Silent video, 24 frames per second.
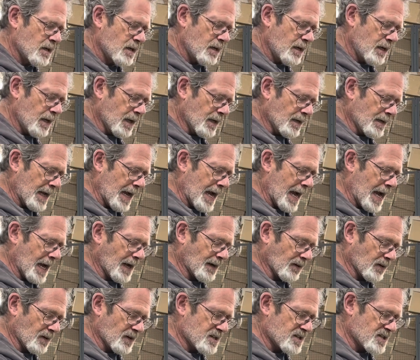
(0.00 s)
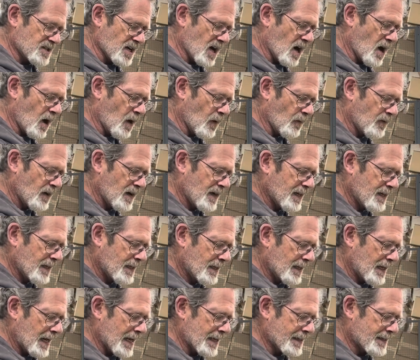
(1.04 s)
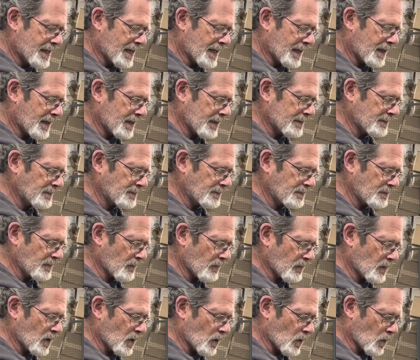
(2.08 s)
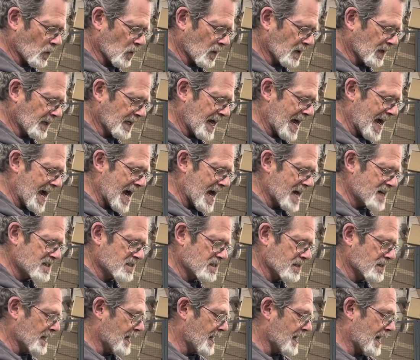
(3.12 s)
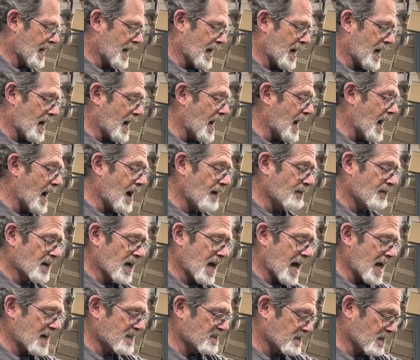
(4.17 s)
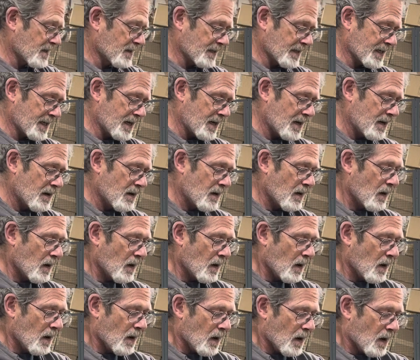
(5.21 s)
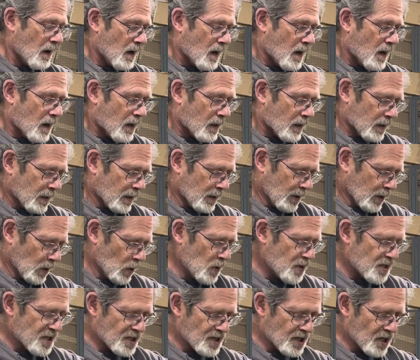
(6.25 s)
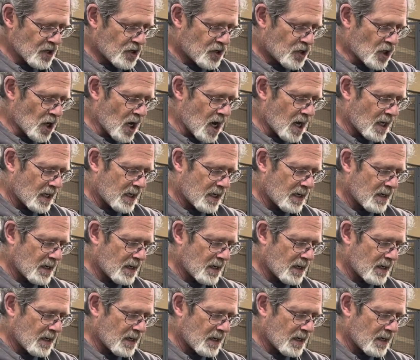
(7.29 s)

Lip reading: in the handle itself, I think really adds to that. I haven't accidentally loosened the chuck